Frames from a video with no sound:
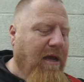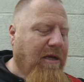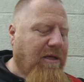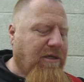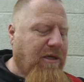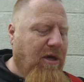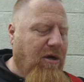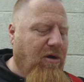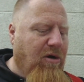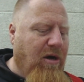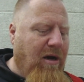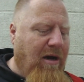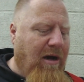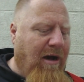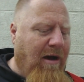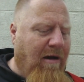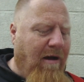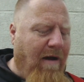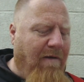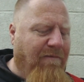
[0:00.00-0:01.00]
So
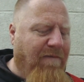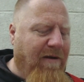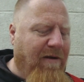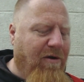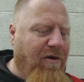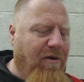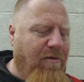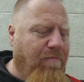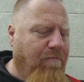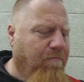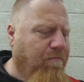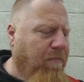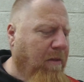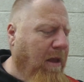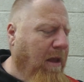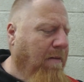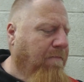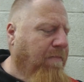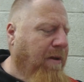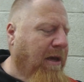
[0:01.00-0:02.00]
uh, I figured
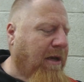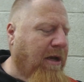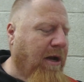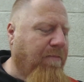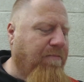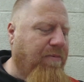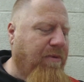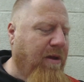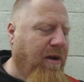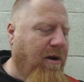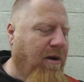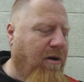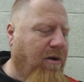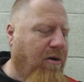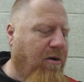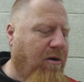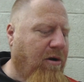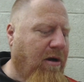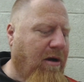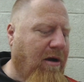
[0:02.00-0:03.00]
pick up
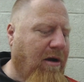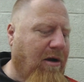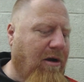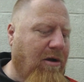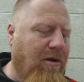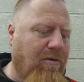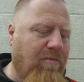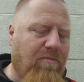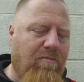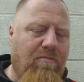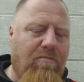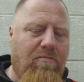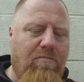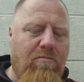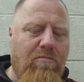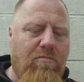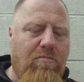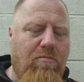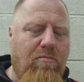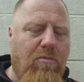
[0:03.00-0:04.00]
their uh,
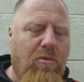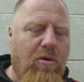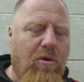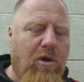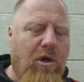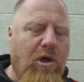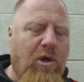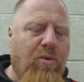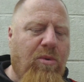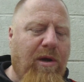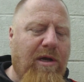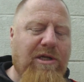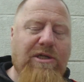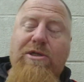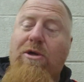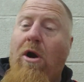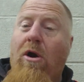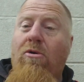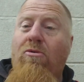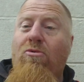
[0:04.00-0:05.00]
quick
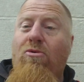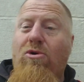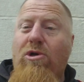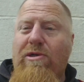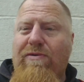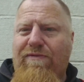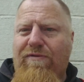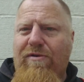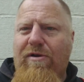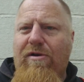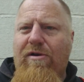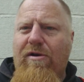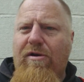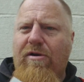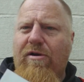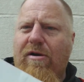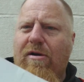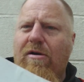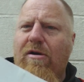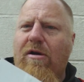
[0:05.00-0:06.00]
start rules for
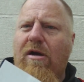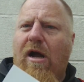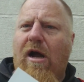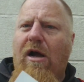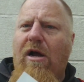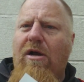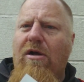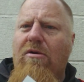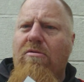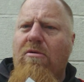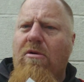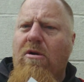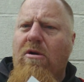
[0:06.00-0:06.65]
their uh,